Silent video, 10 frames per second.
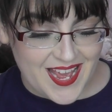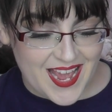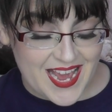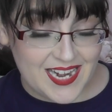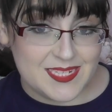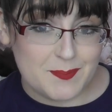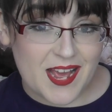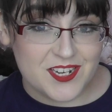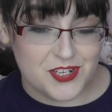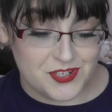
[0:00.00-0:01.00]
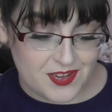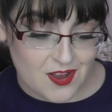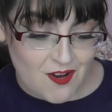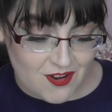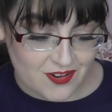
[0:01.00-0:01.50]
LA Splash are doing a
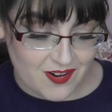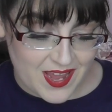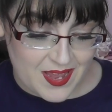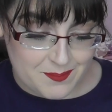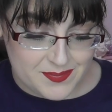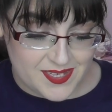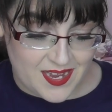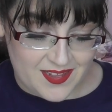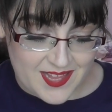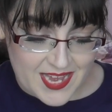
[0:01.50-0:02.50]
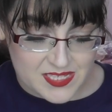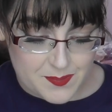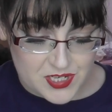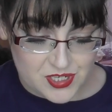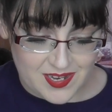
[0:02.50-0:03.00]
Hunger Games, the
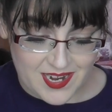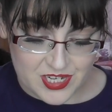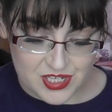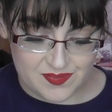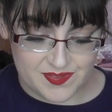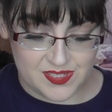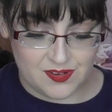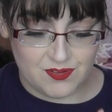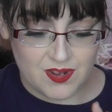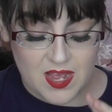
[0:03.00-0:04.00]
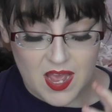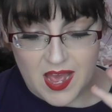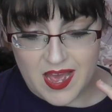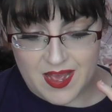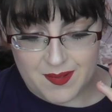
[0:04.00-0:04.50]
exhibition collection. So
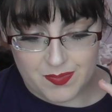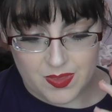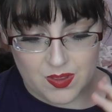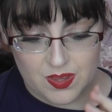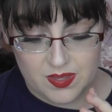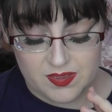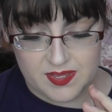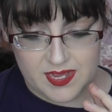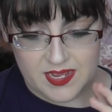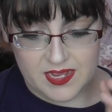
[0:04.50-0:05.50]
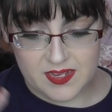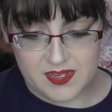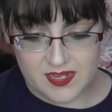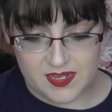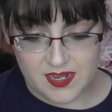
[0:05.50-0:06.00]
I
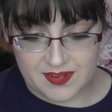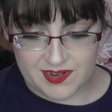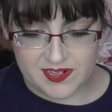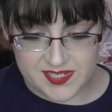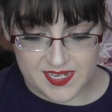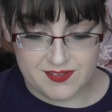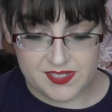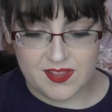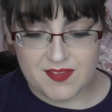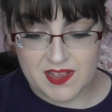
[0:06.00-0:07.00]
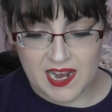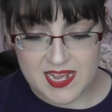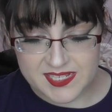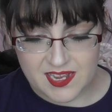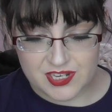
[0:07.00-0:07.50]
have a lot to say. So they have the
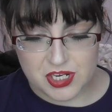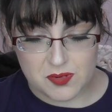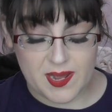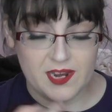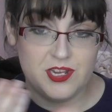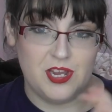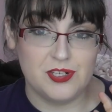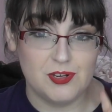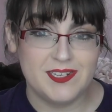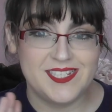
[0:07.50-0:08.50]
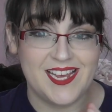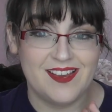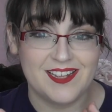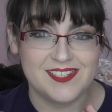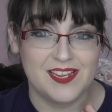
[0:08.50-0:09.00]
classic eyeshadow palette. You can totally see
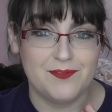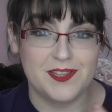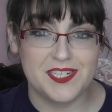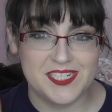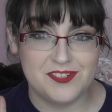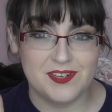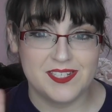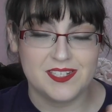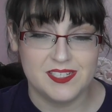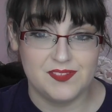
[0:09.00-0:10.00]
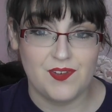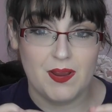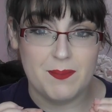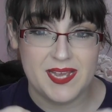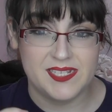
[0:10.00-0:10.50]
how that's like for the districts, because it's
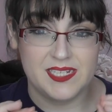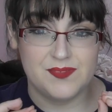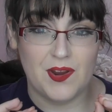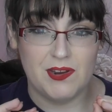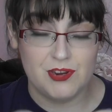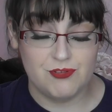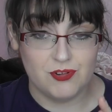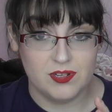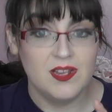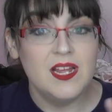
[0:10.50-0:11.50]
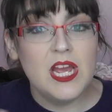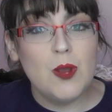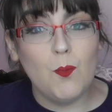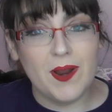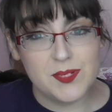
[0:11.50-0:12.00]
very basic, it's very neutral,
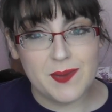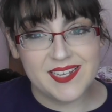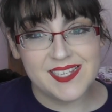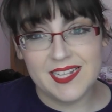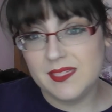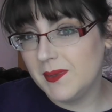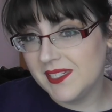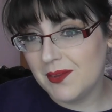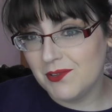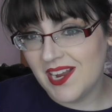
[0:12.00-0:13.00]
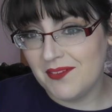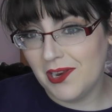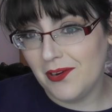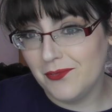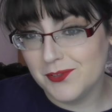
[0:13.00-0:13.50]
which makes sense because they wouldn't have a
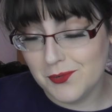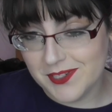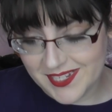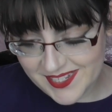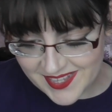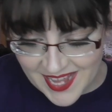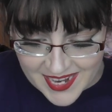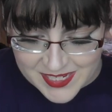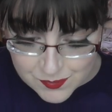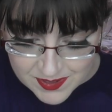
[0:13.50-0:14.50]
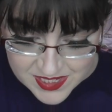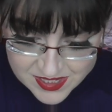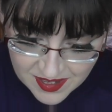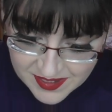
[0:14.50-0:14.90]
lot of resources. That is $20.